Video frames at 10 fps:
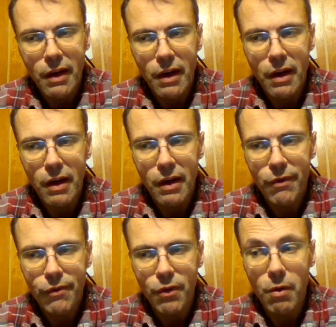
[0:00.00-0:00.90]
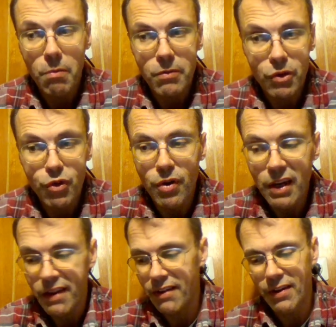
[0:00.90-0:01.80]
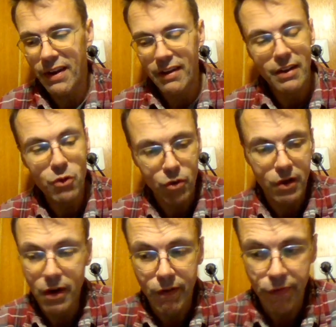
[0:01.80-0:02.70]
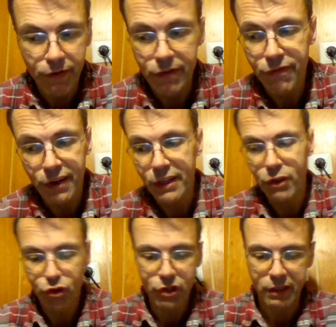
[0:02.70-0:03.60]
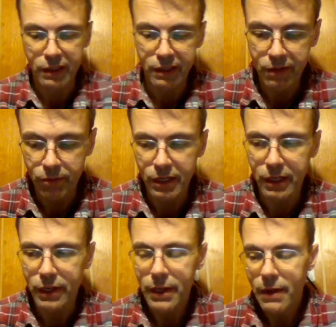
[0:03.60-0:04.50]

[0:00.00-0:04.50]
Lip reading: from drilling into nerve, funny shit, really.